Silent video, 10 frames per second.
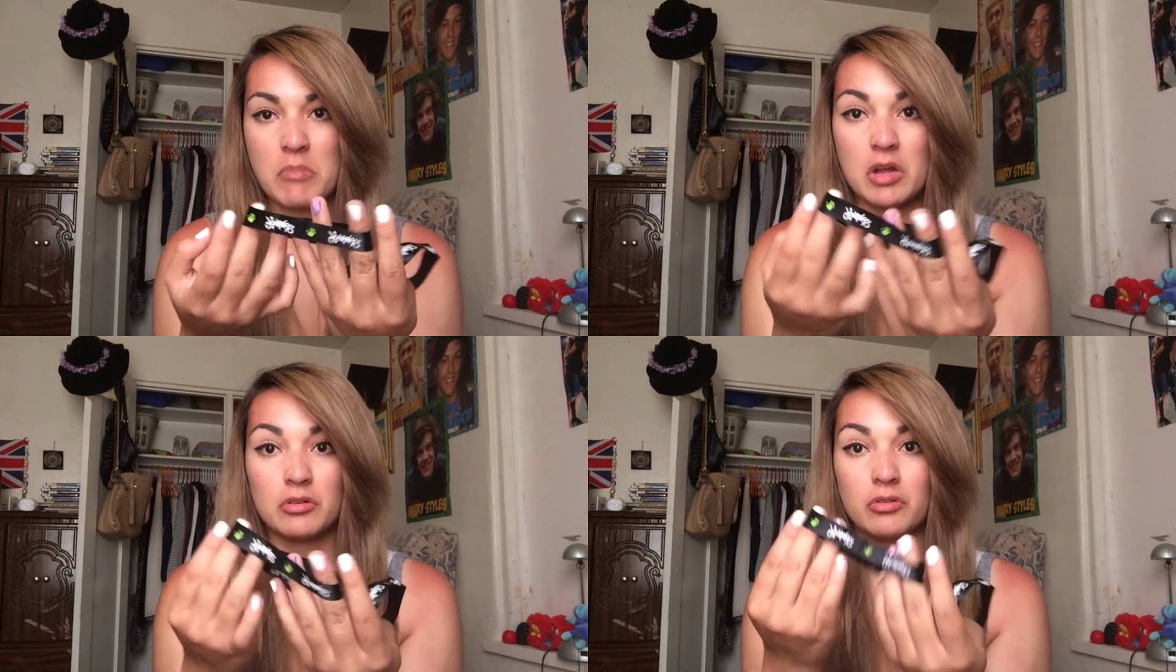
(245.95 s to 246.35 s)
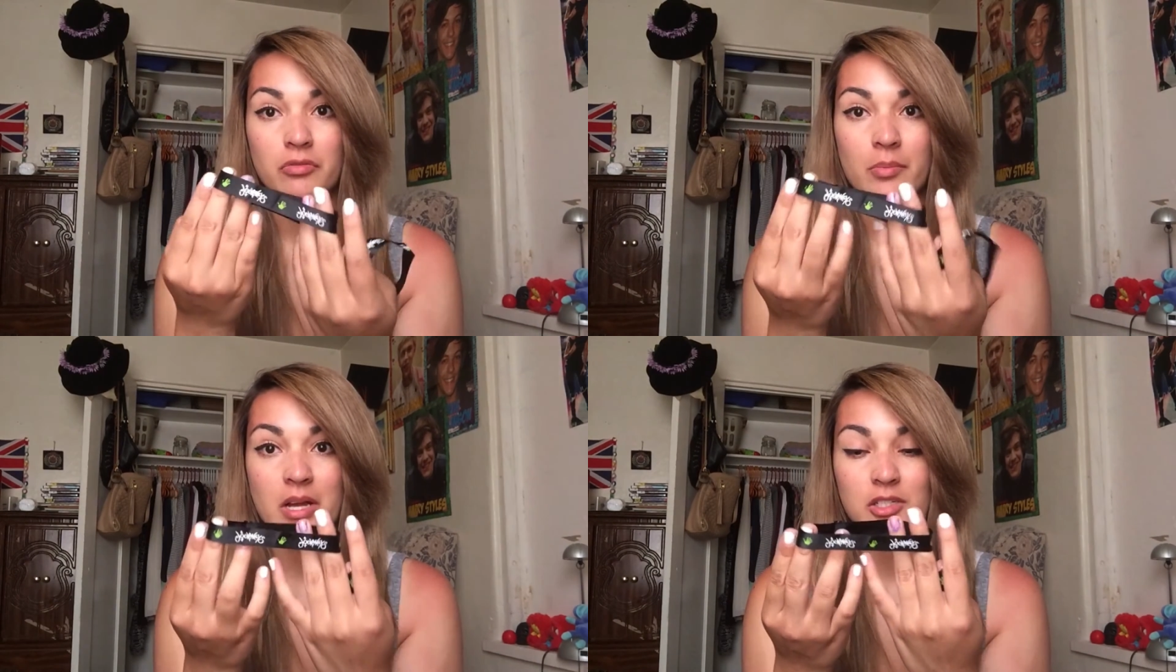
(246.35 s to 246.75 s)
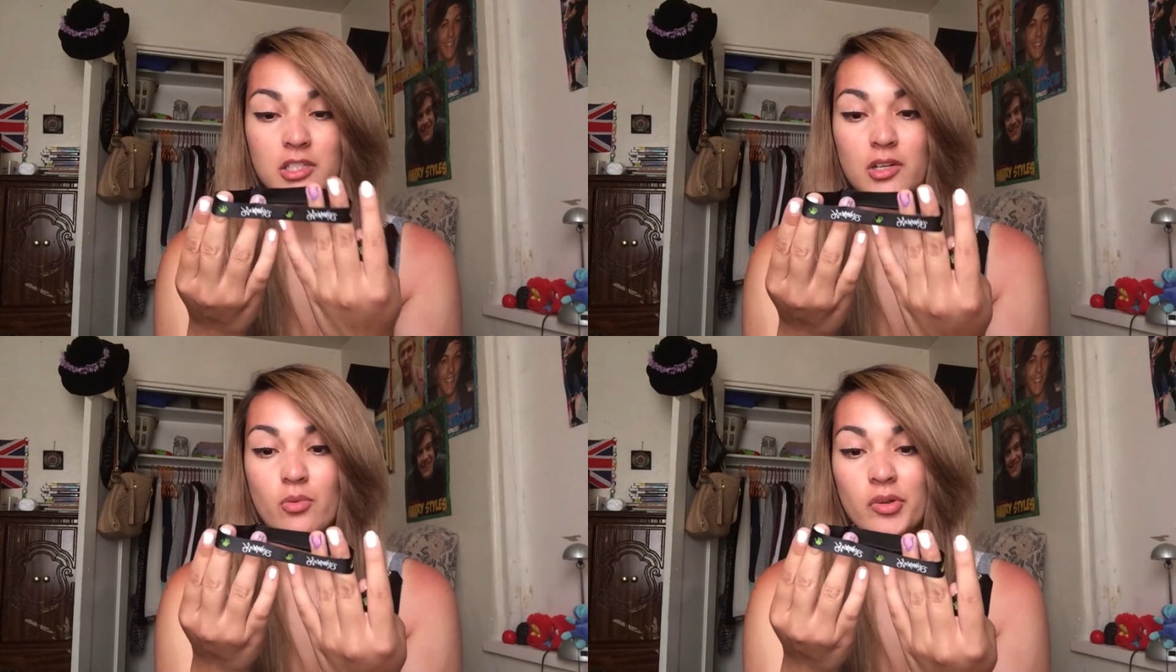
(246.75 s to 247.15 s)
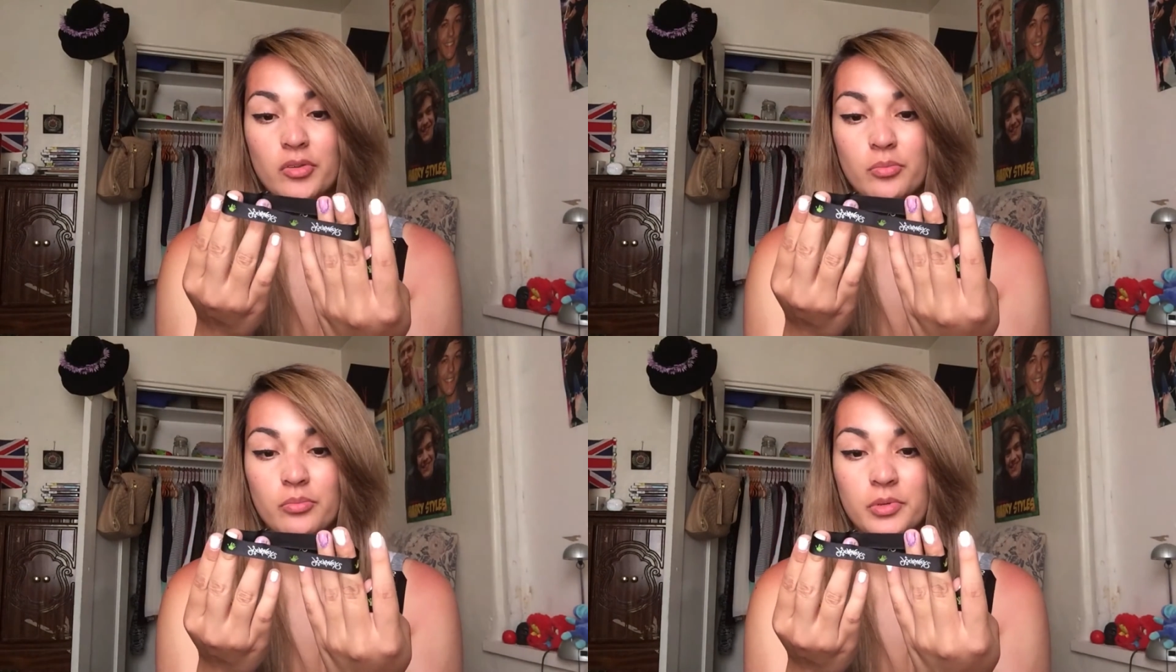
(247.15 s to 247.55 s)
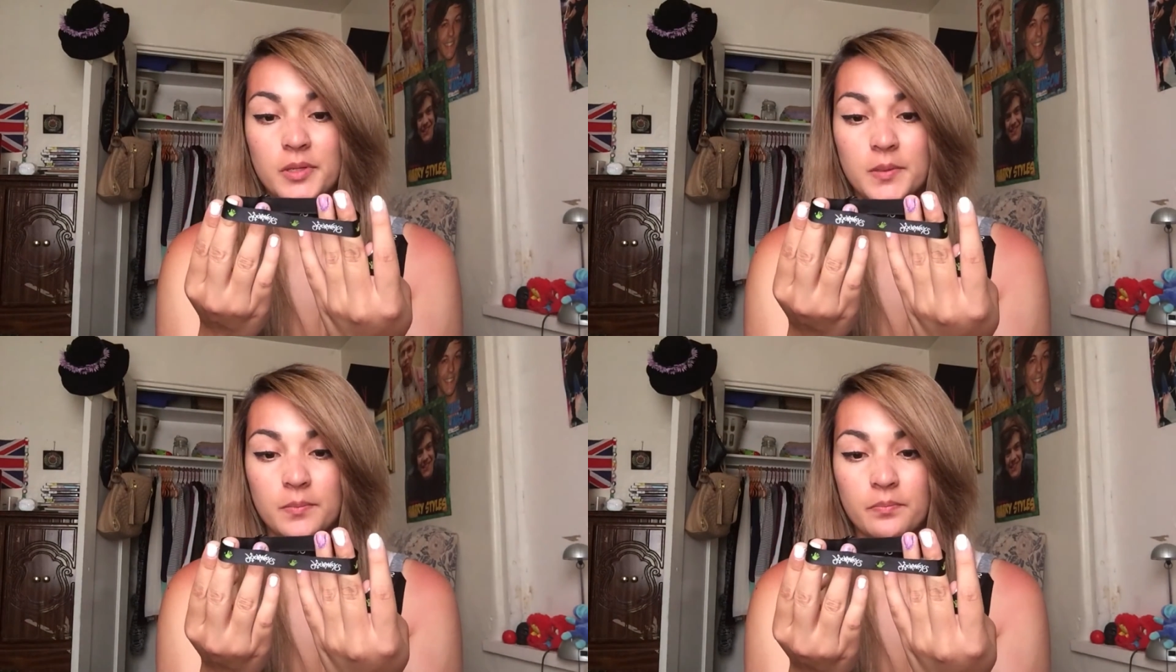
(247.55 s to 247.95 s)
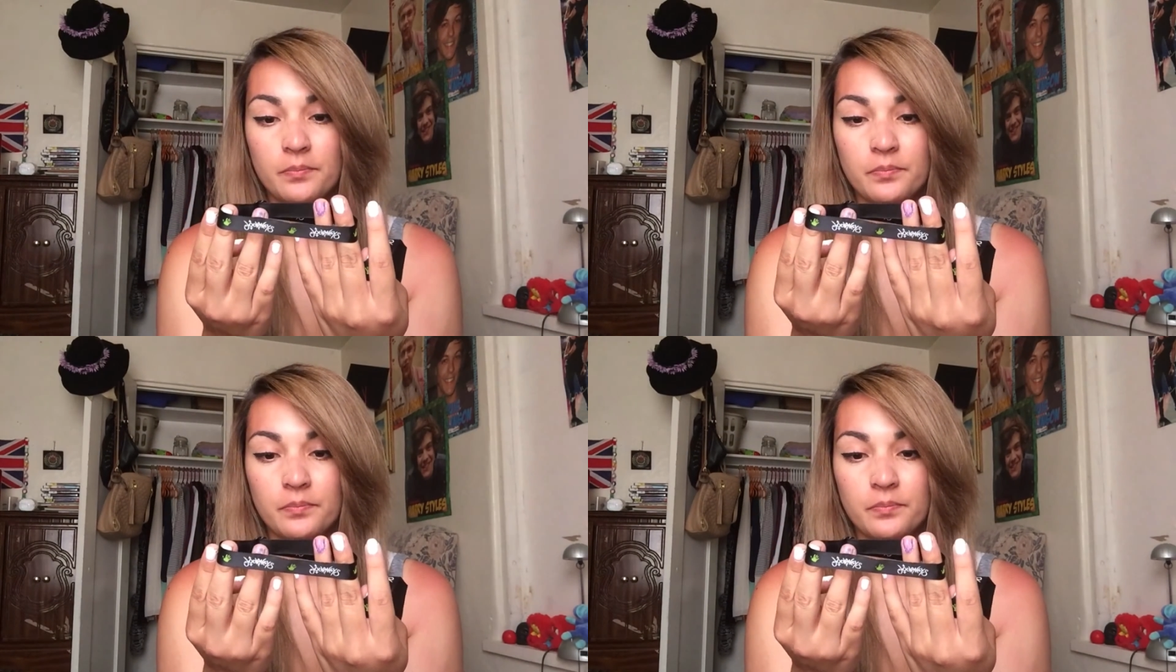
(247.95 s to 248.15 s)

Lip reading: I don't know if I'm actually gonna wear them, but